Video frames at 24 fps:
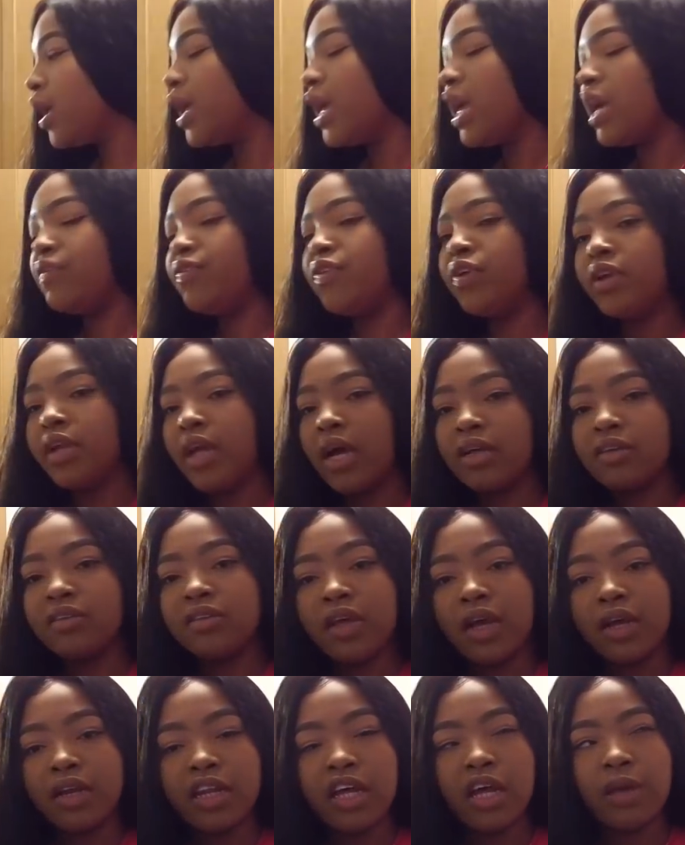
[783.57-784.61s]
If you're not
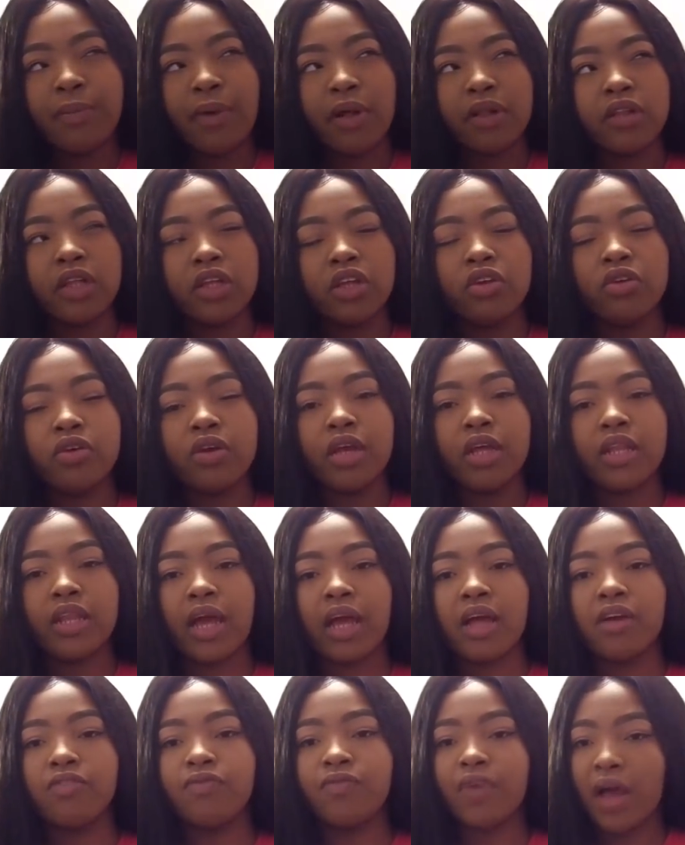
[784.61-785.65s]
signed up, I think you get
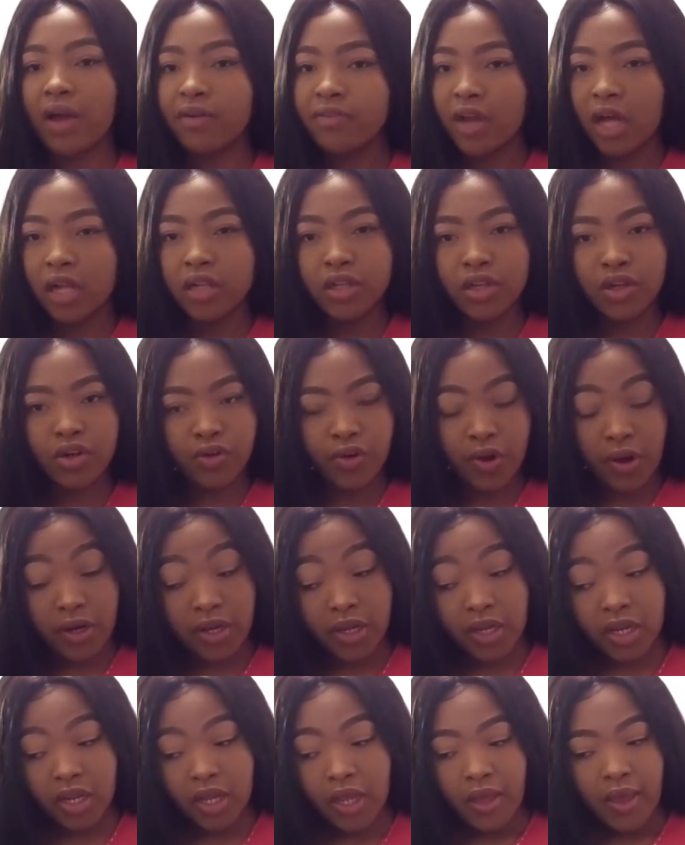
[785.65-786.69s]
like a $5
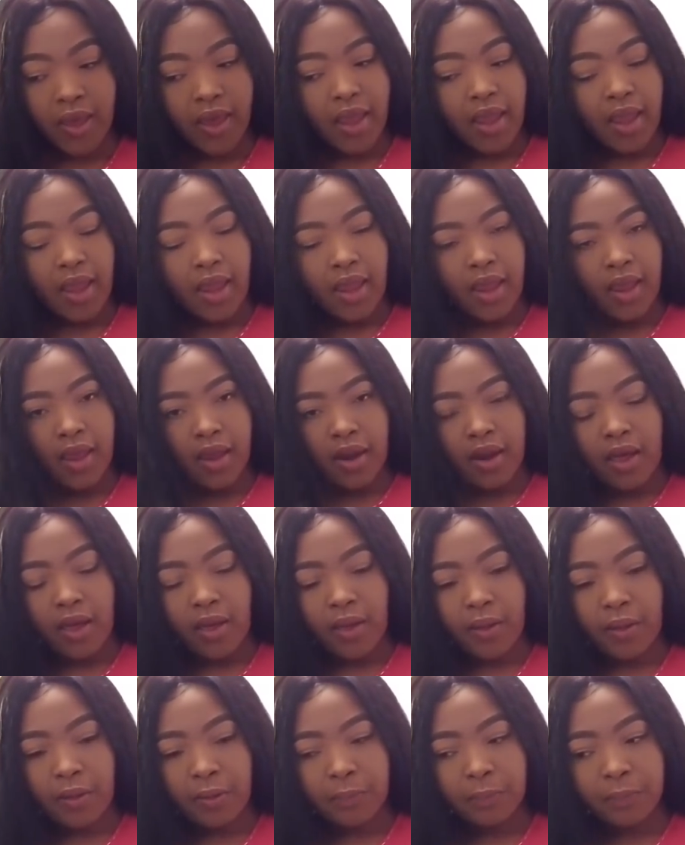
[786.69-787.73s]
credit,
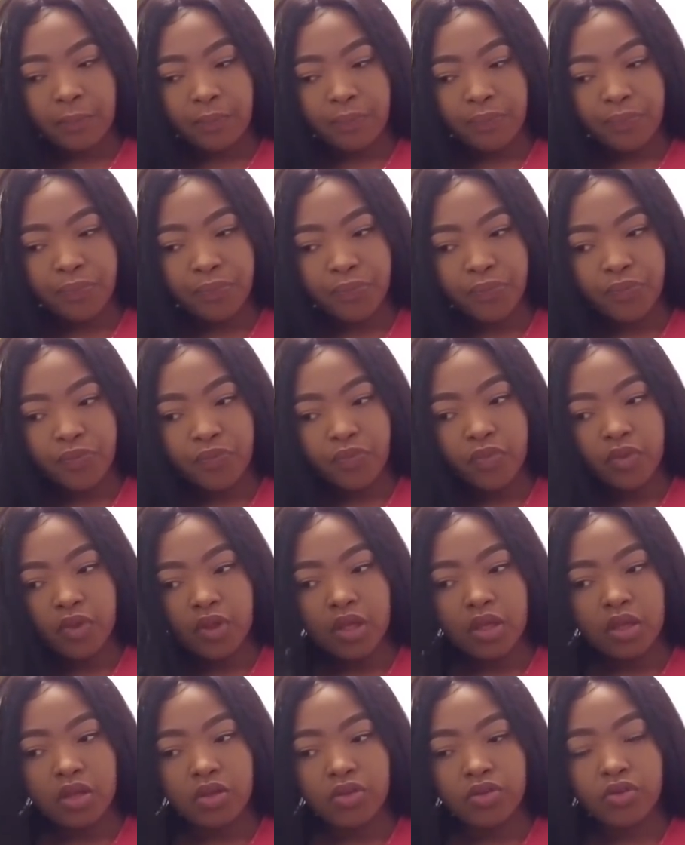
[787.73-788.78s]
and
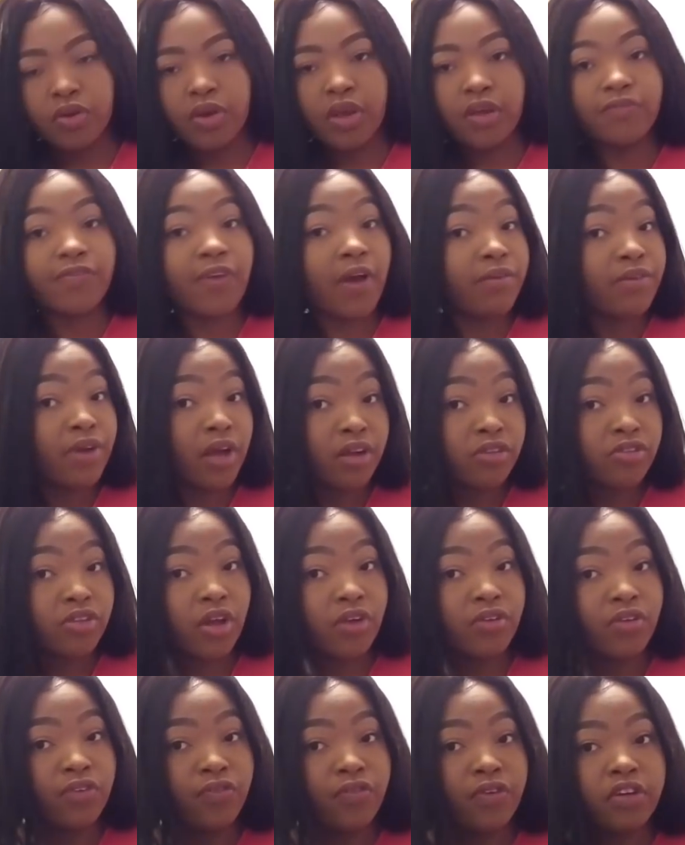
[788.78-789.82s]
you can get $5
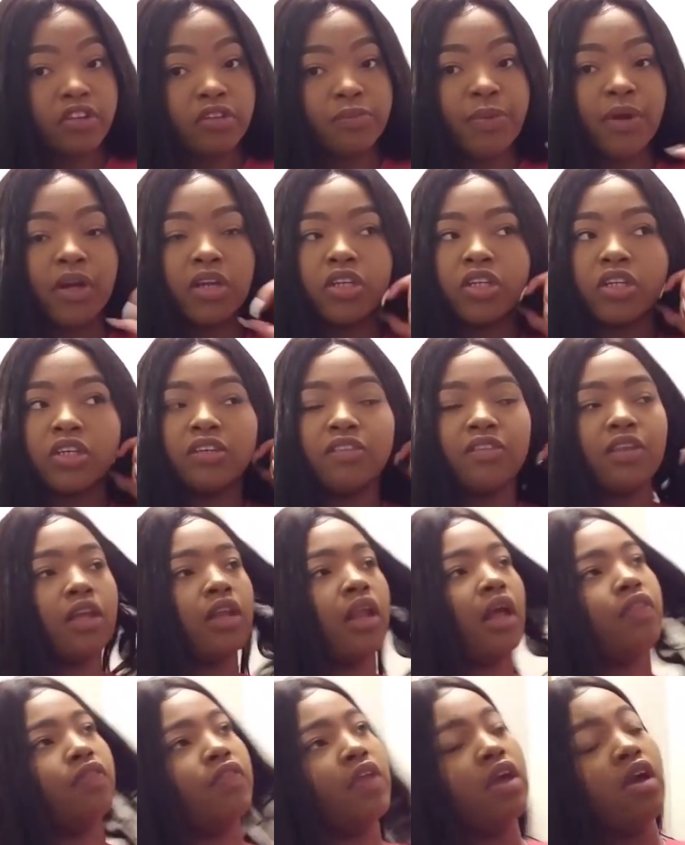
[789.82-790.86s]
off your first purchase. And
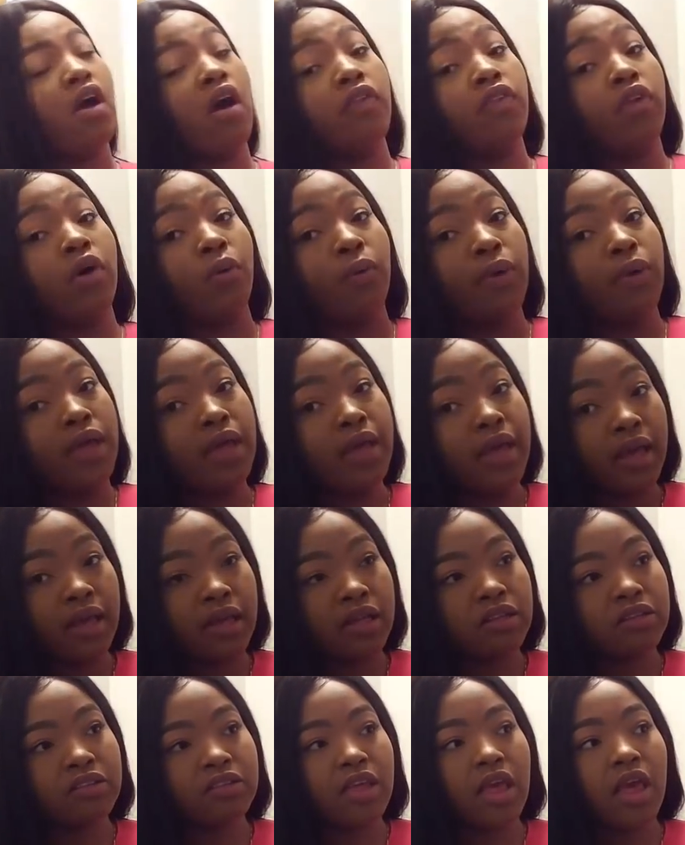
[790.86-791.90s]
I think on the
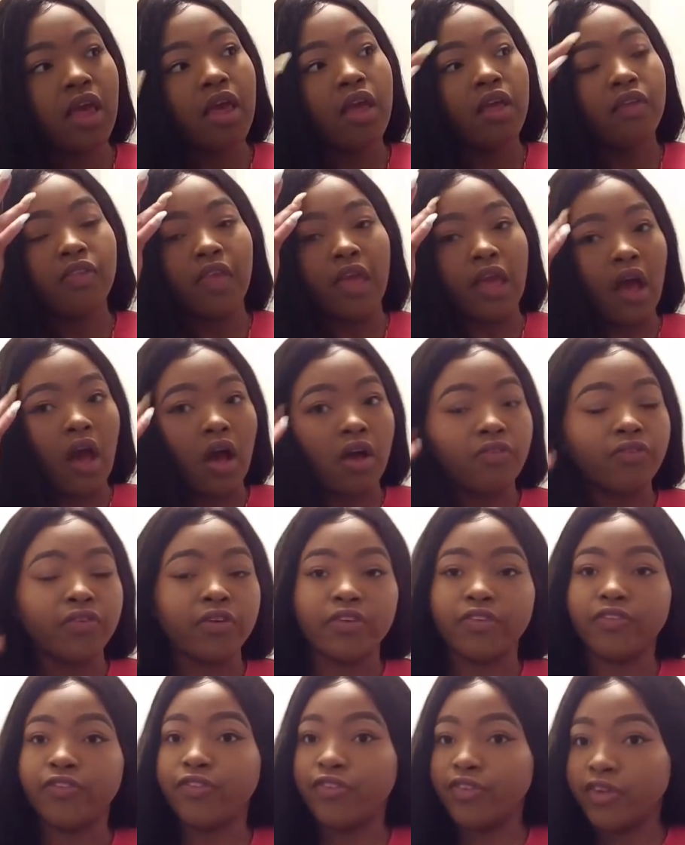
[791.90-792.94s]
weekends they offer
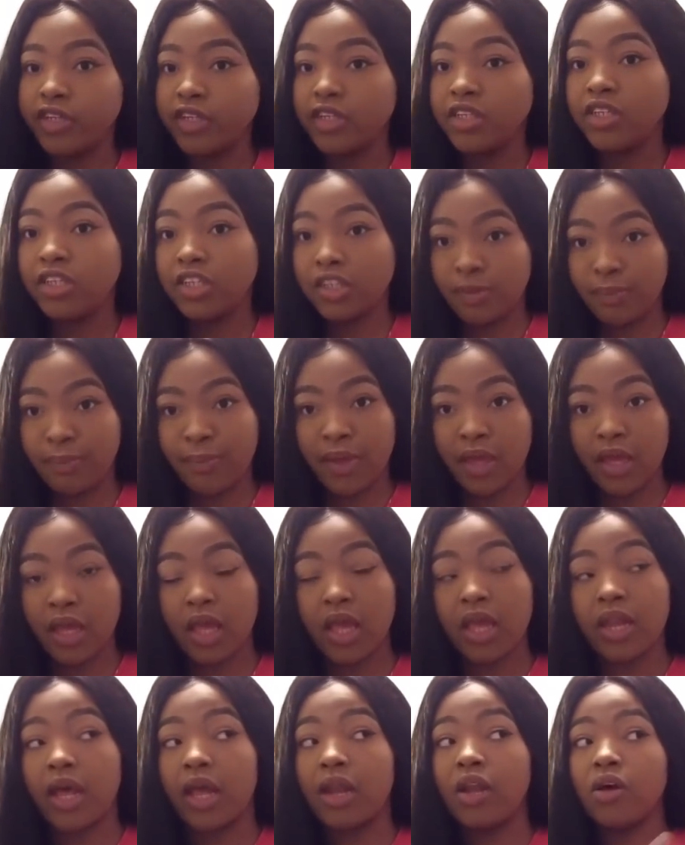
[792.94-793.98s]
free shipping,
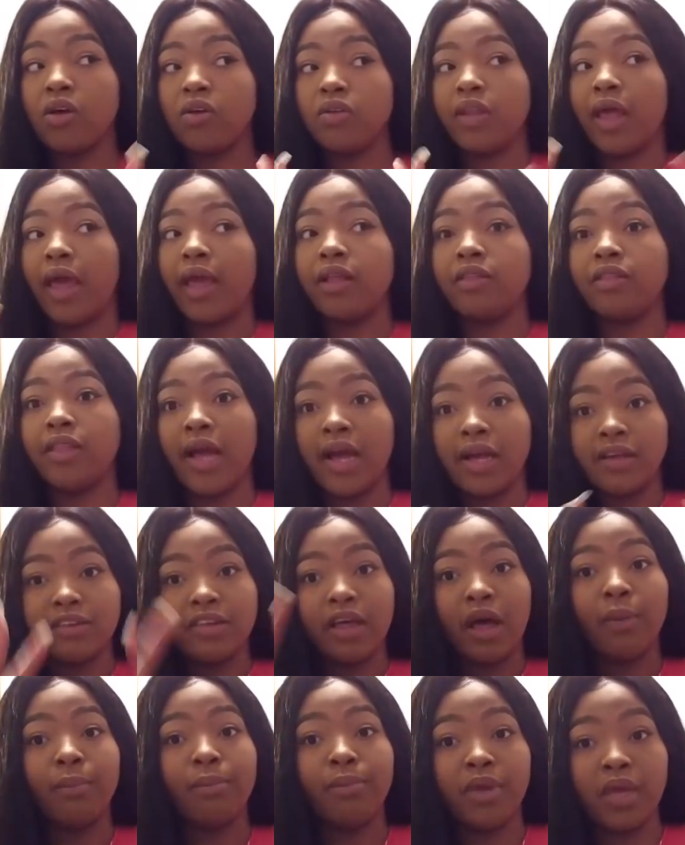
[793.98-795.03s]
and I know like that's
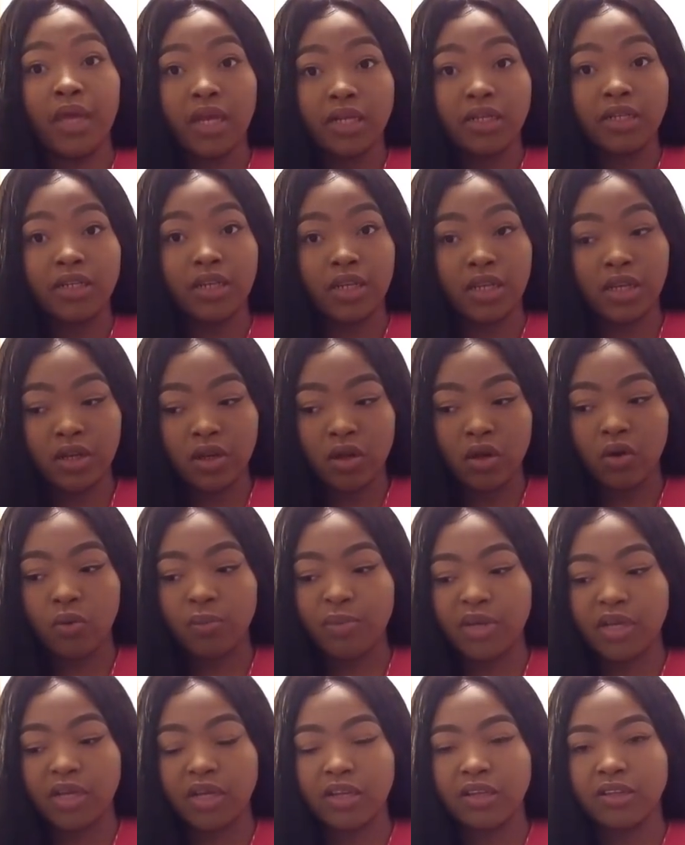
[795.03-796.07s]
a big deal,
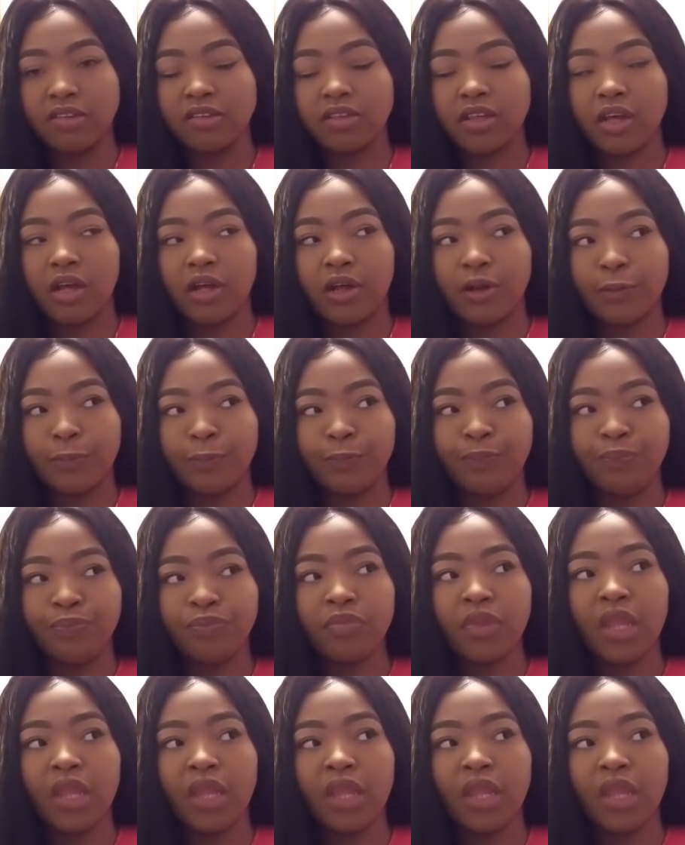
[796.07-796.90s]
because I